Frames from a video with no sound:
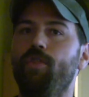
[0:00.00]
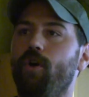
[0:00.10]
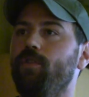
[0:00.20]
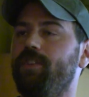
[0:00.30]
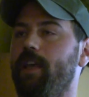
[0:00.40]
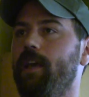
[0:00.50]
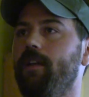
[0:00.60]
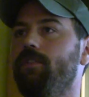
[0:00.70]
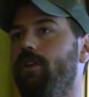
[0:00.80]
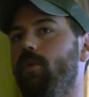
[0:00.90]
Those
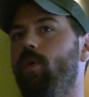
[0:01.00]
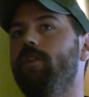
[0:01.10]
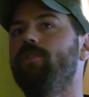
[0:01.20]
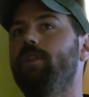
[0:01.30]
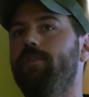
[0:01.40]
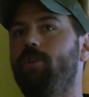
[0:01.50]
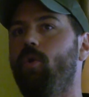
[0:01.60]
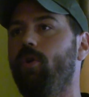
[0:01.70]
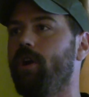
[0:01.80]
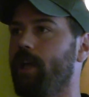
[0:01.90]
kids are the ones who live in
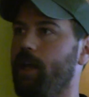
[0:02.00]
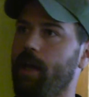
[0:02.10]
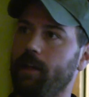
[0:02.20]
Oregon